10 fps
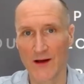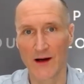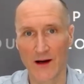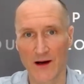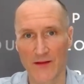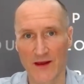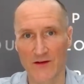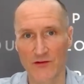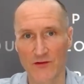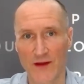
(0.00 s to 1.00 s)
the end
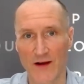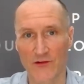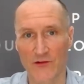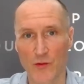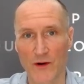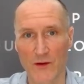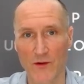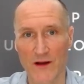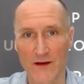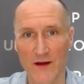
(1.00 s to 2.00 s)
of
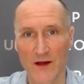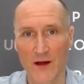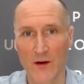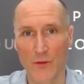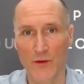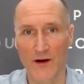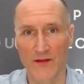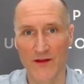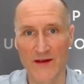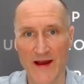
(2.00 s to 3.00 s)
2021 where
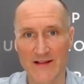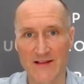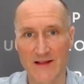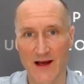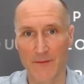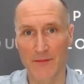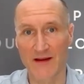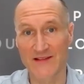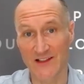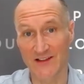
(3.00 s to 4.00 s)
the next uh,
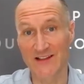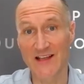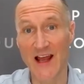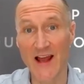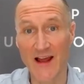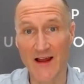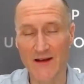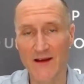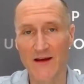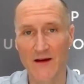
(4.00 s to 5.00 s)
basically
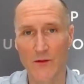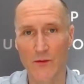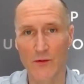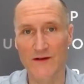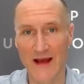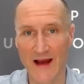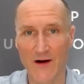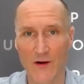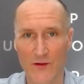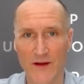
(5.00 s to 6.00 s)
10 were
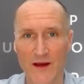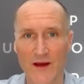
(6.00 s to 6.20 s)
down